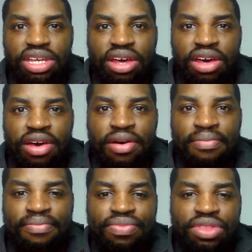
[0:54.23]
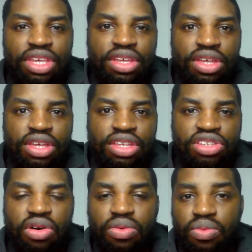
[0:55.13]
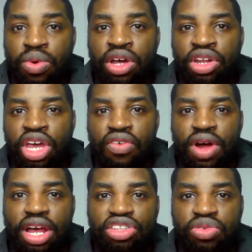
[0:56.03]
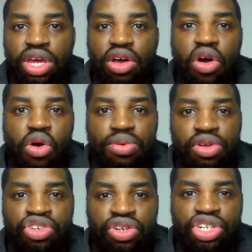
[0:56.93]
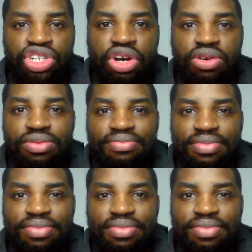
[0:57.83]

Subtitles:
So, we're going to get right to it. I hope you enjoy the show.